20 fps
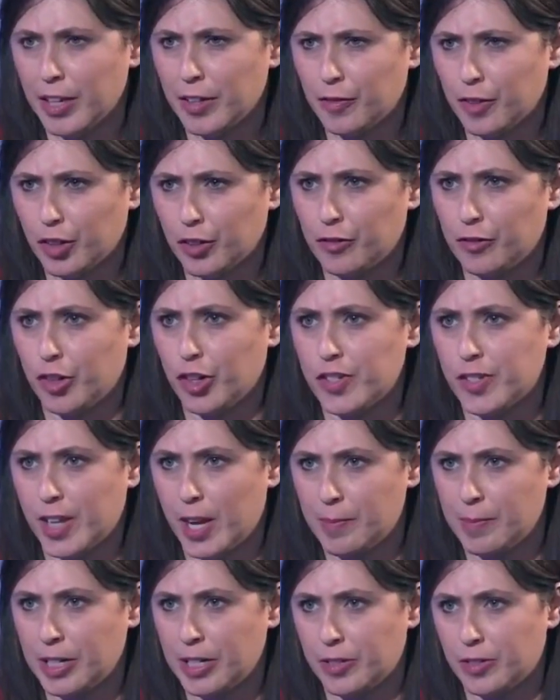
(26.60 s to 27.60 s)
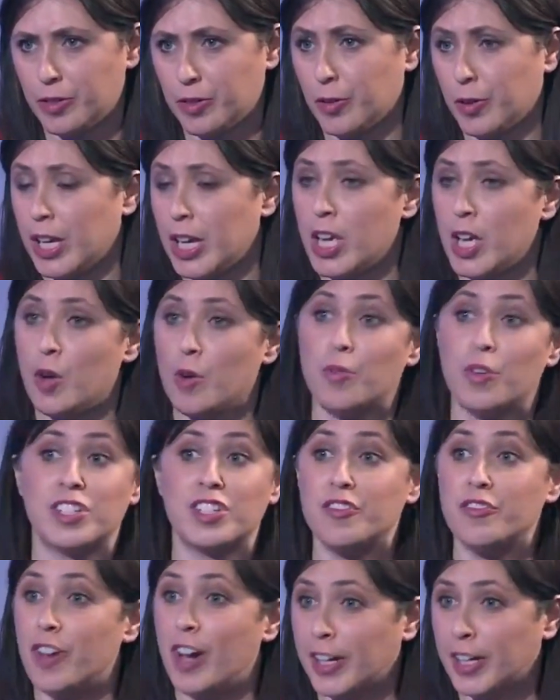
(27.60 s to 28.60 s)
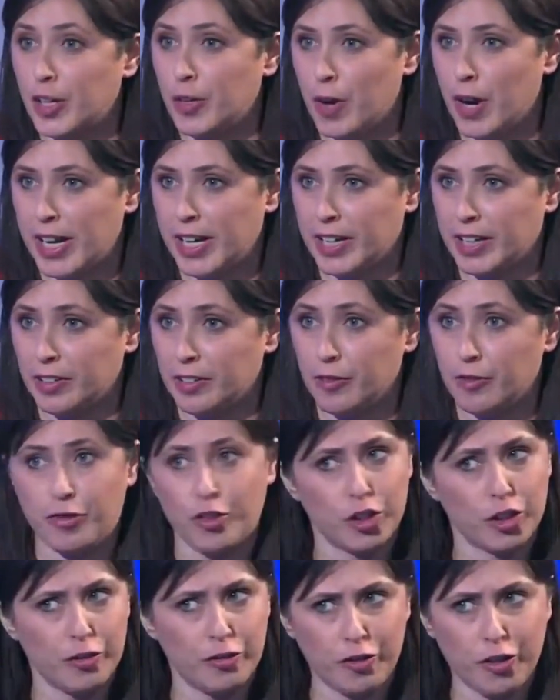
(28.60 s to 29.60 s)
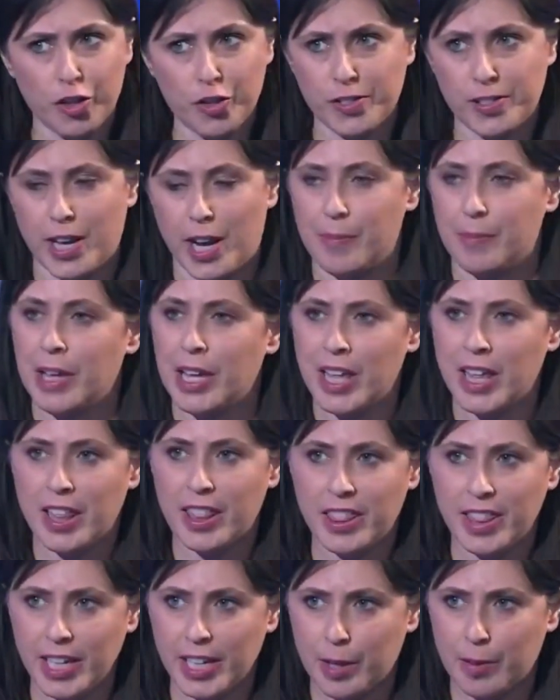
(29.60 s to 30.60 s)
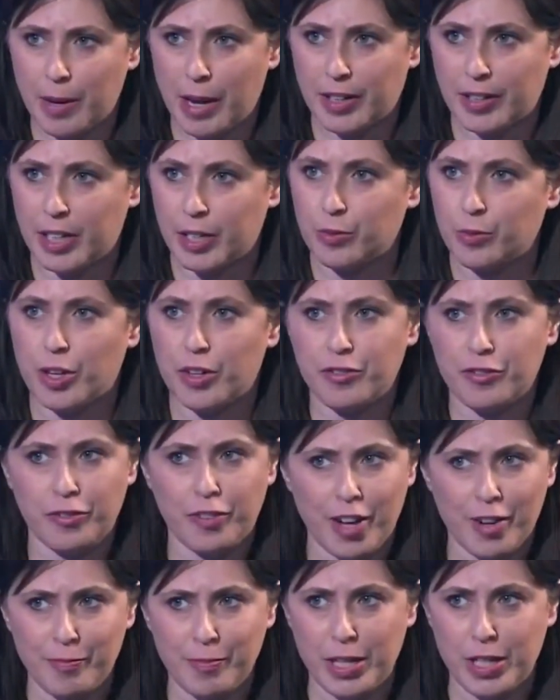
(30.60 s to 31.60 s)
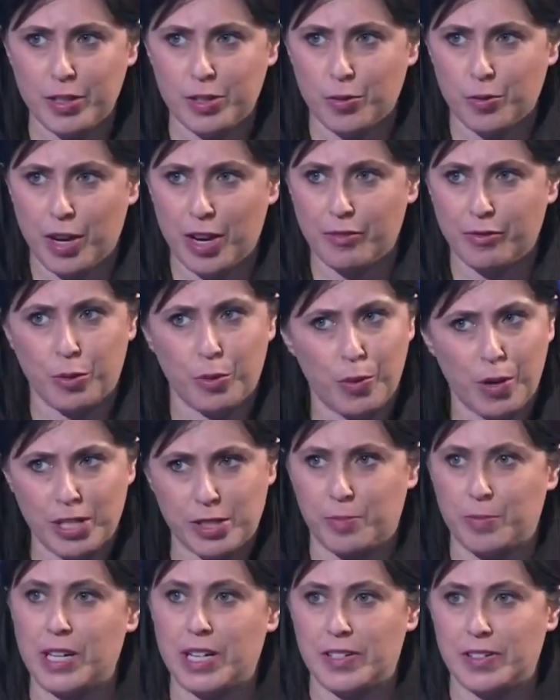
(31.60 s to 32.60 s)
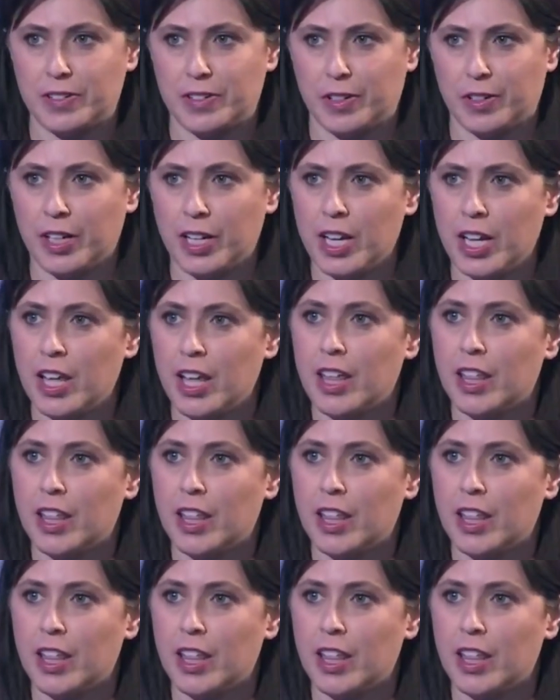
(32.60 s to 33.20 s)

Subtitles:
I think for the first time in history, was evacuated. For the first time. Think about it. We're 5 minutes away from Westminster.